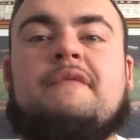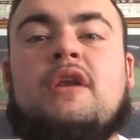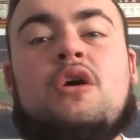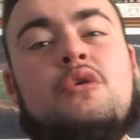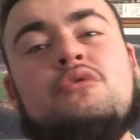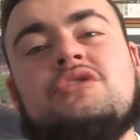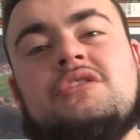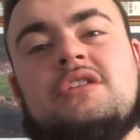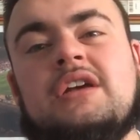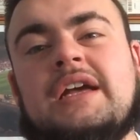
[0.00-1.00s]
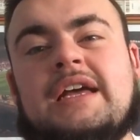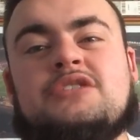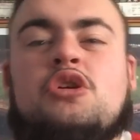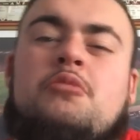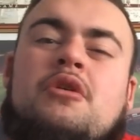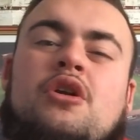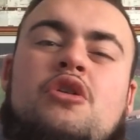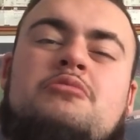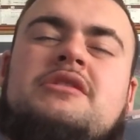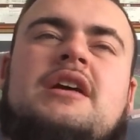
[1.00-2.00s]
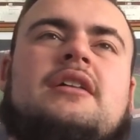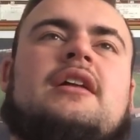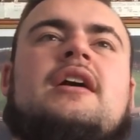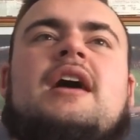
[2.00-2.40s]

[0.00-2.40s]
If we lose, it's doom and gloom still.